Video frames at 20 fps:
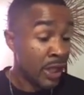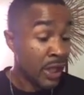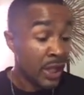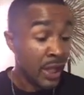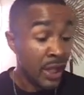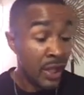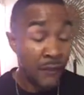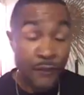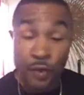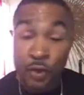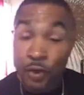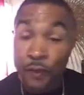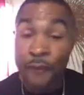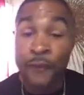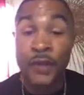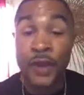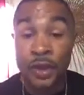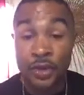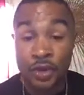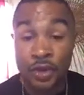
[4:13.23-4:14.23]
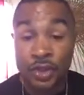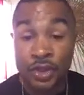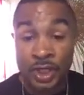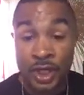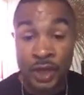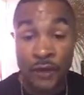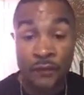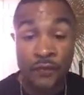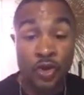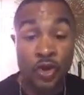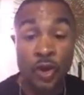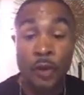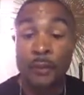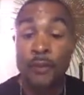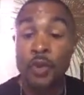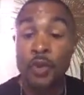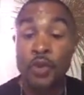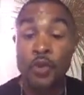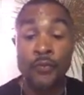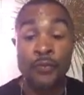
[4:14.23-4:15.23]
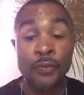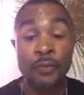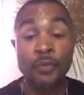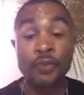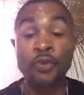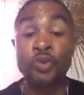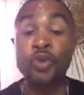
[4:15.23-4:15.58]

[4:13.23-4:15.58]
If you defend yourself, you're immune from